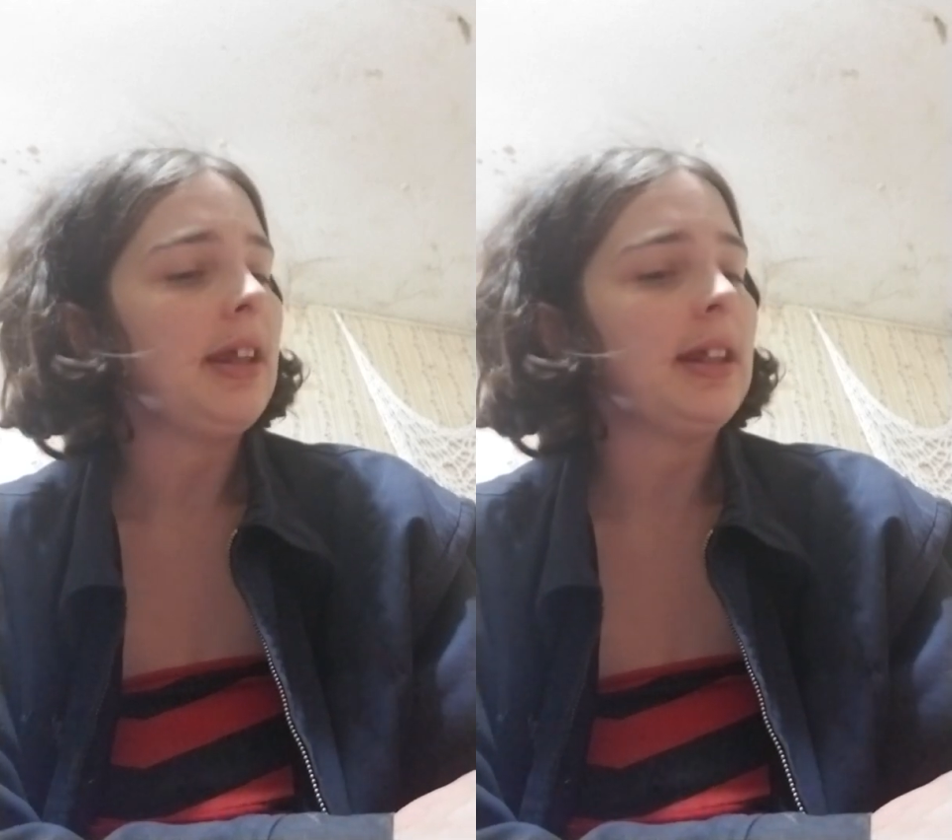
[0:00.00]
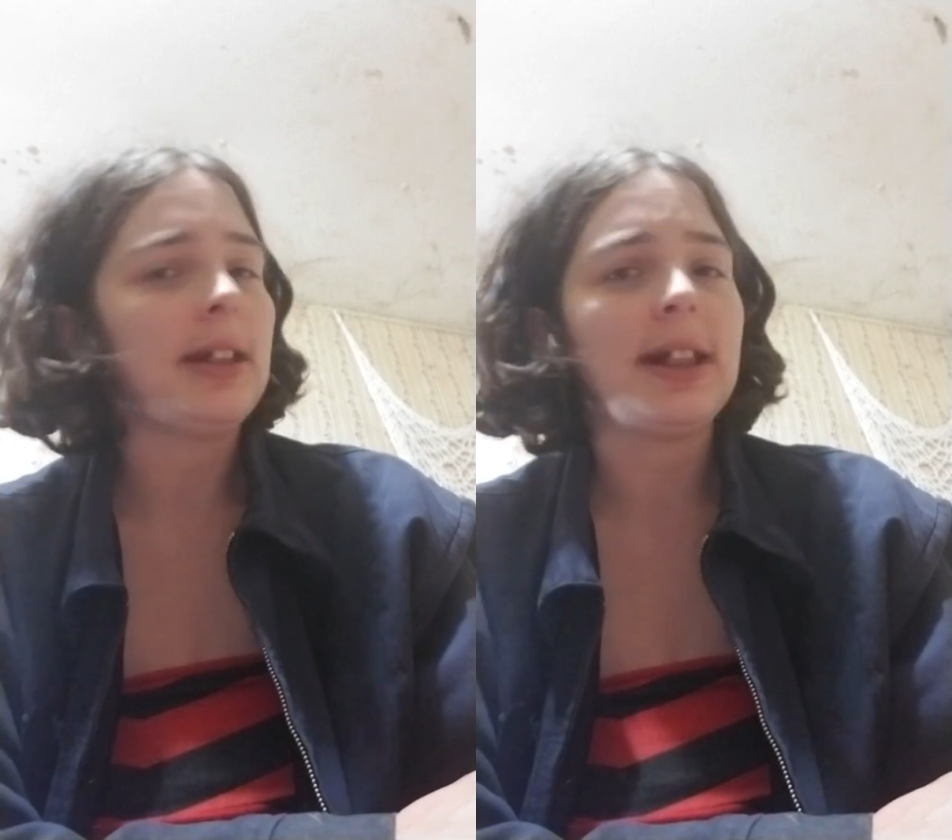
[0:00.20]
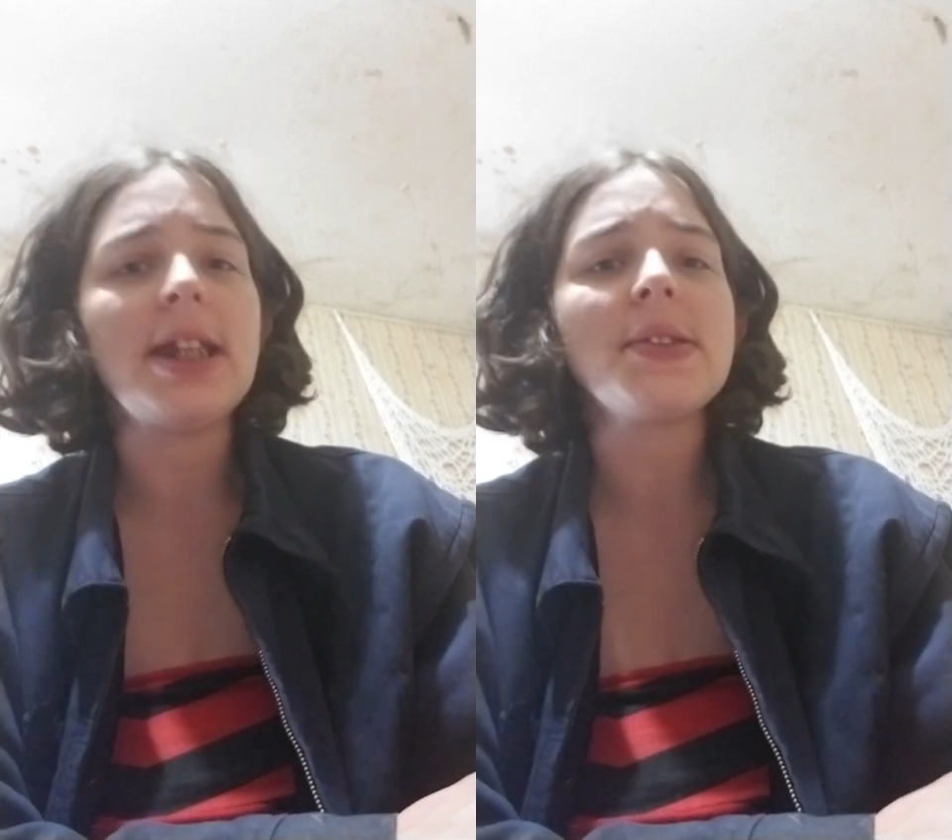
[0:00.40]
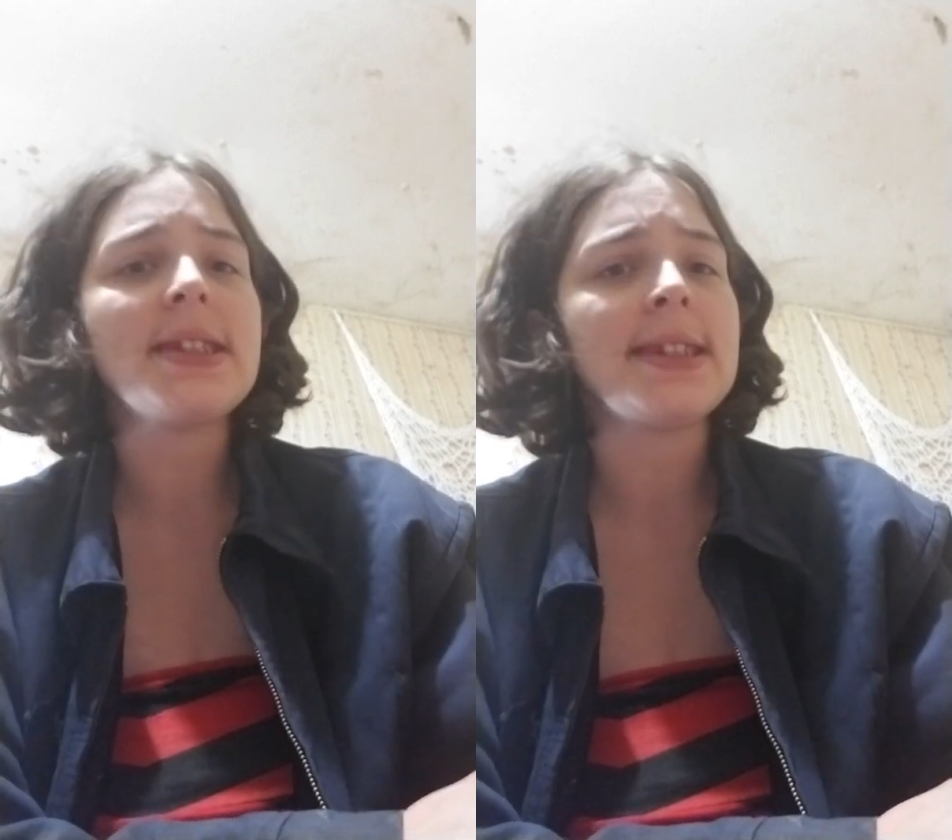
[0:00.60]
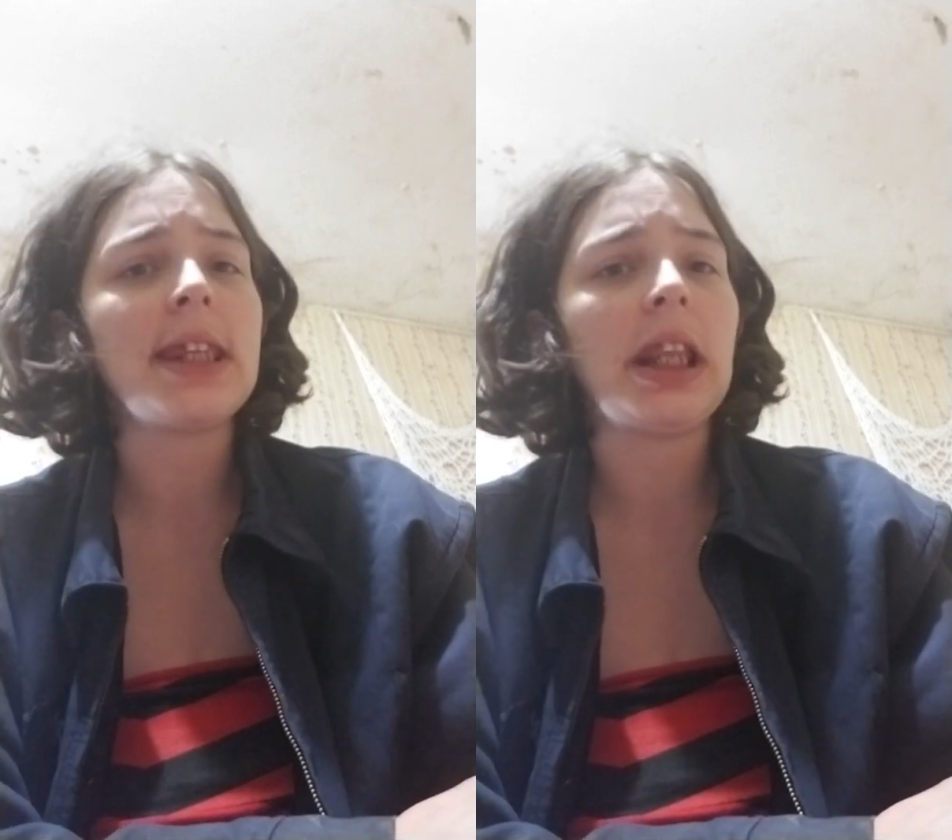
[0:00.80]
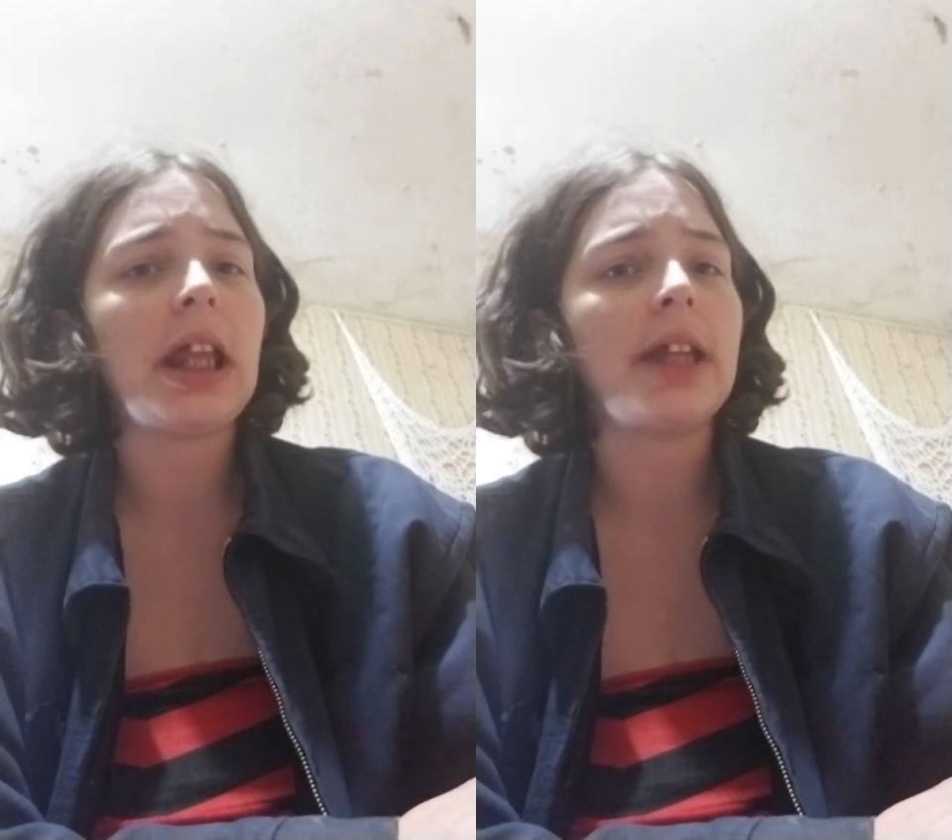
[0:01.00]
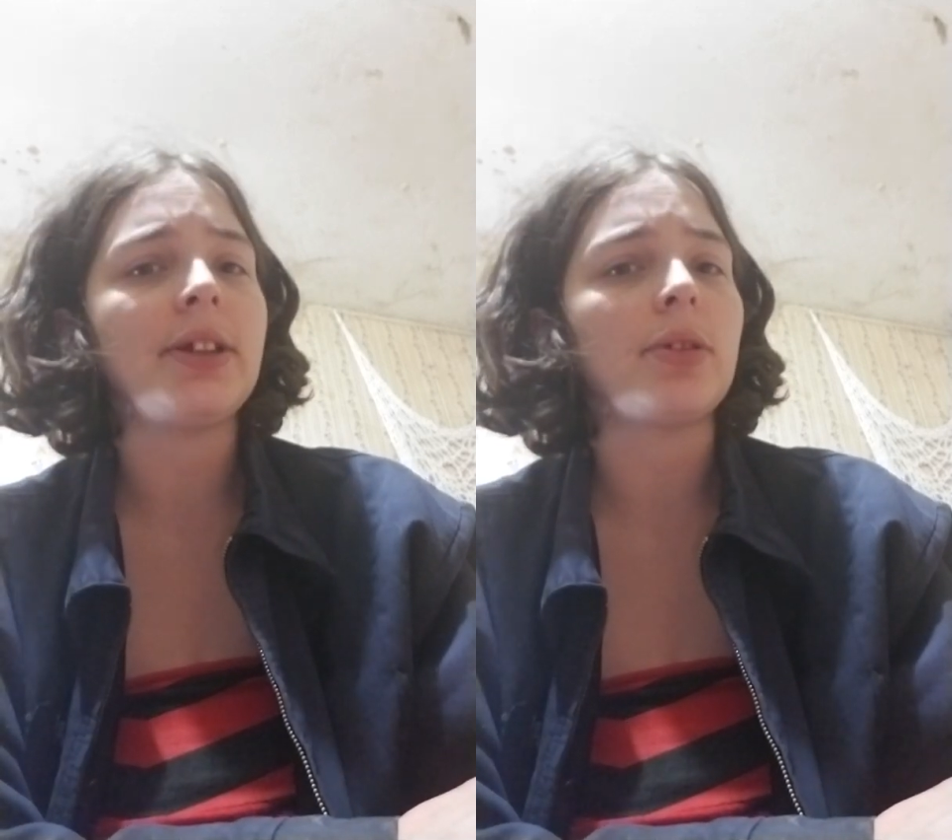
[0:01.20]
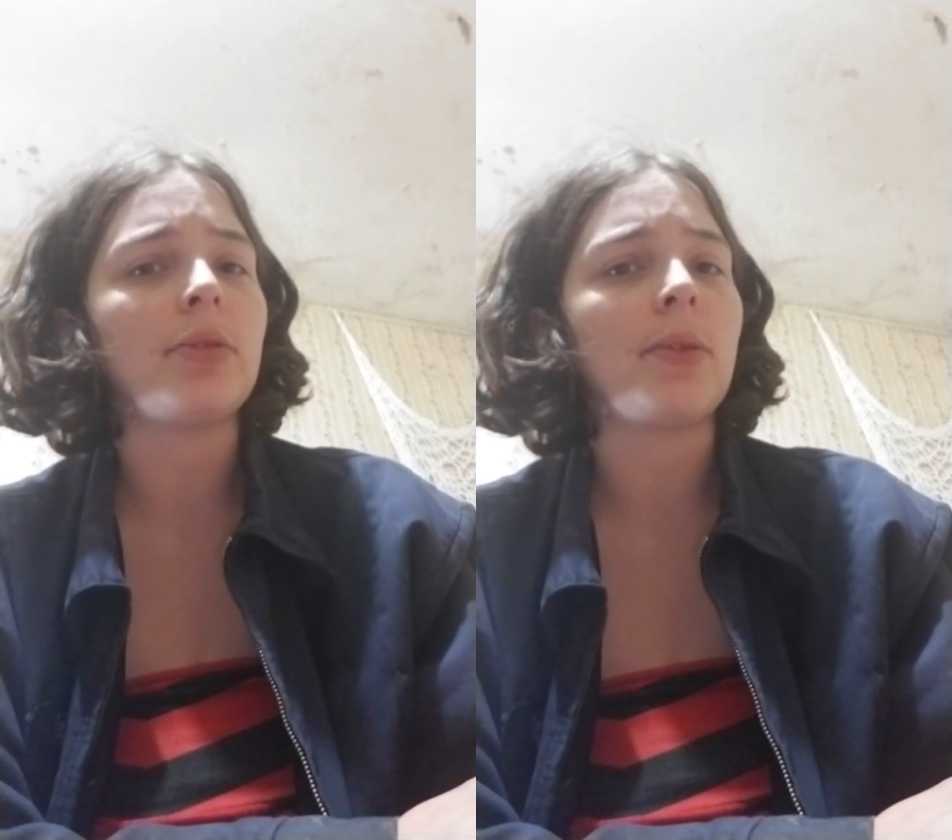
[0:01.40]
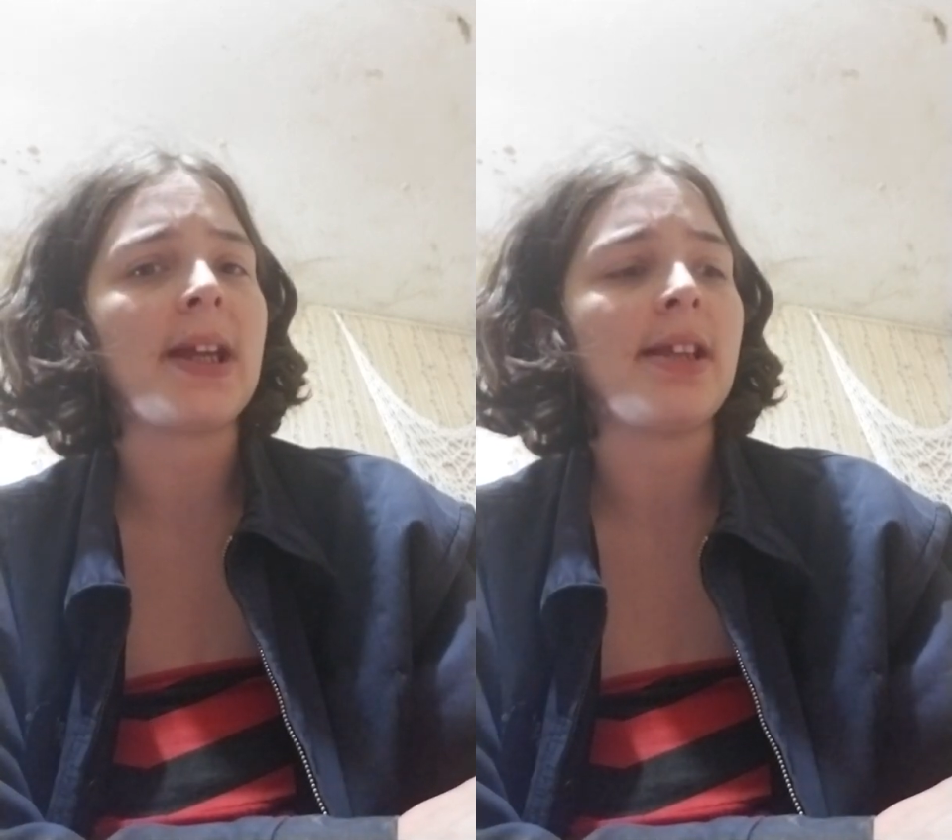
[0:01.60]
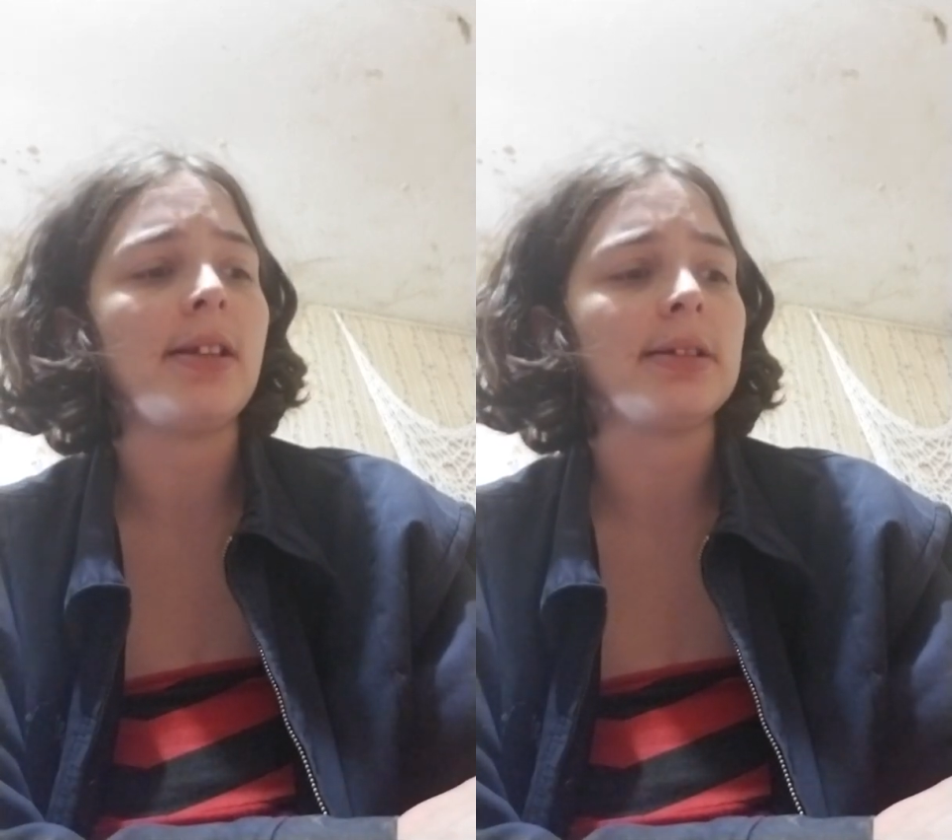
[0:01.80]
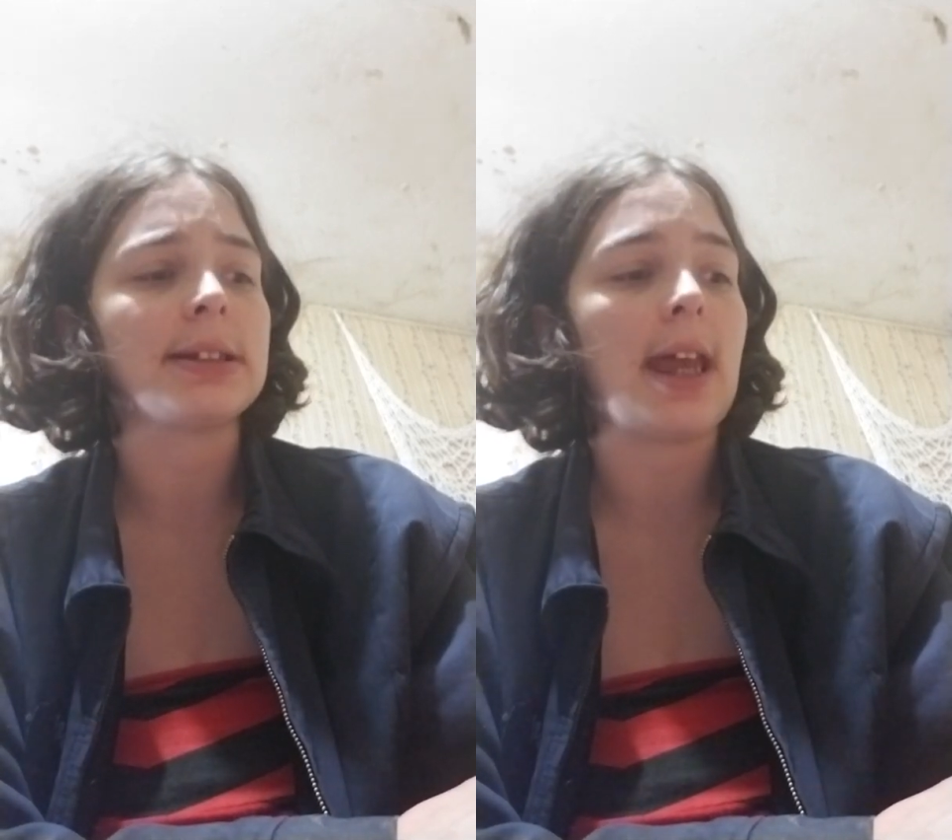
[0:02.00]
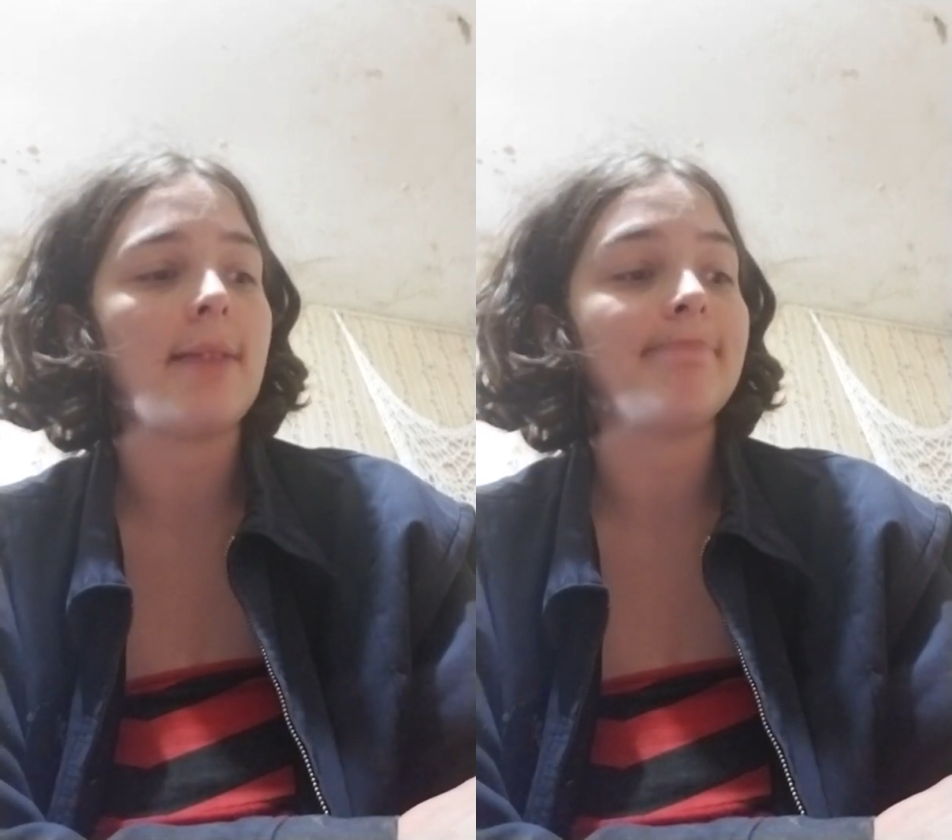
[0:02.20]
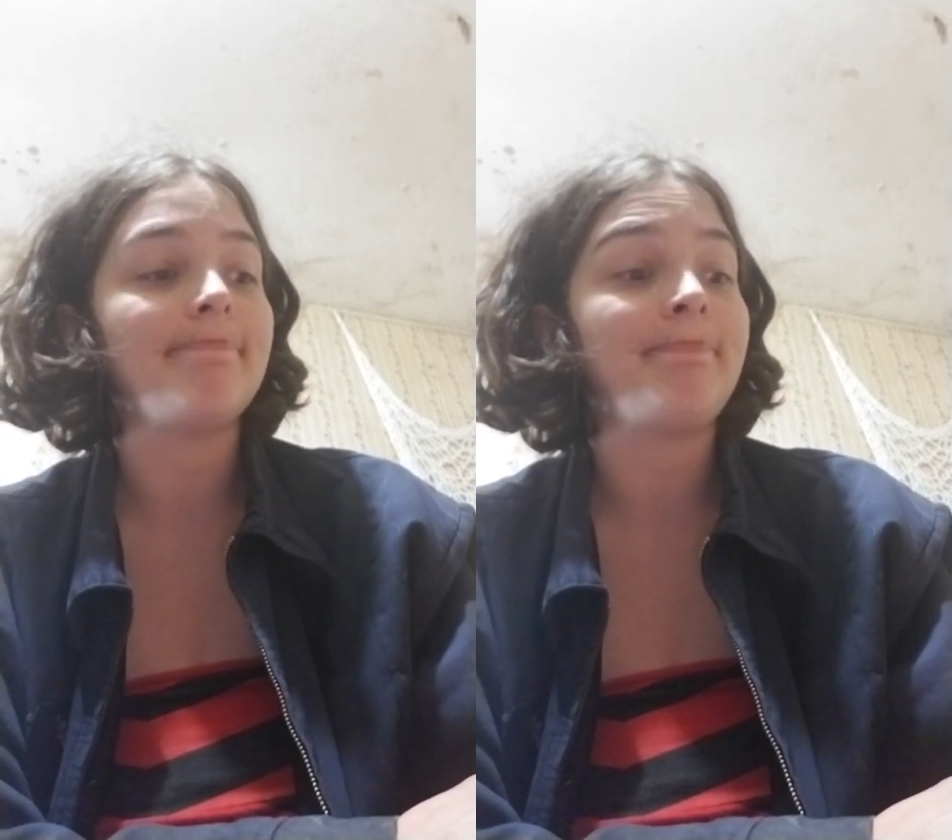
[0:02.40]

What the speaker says: And he gives a city. I don't know why he does that.